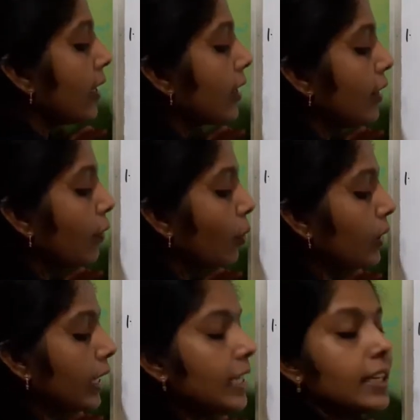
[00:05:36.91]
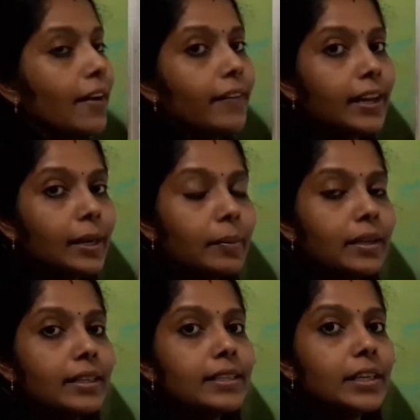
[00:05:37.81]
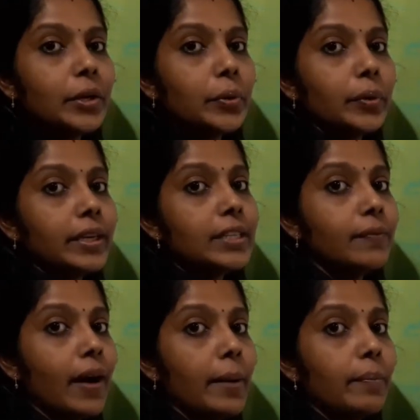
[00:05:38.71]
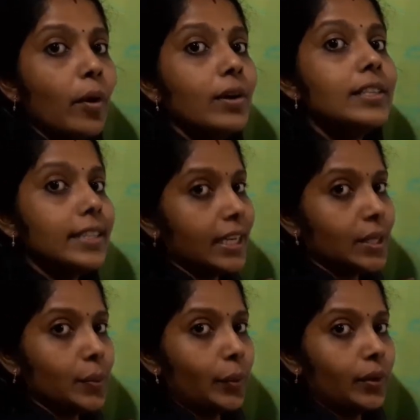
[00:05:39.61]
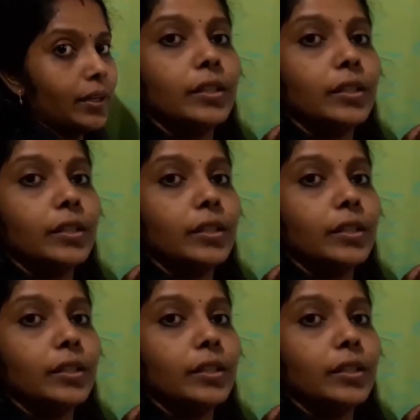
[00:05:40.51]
the voltage available in the circuit is 1.6 volt.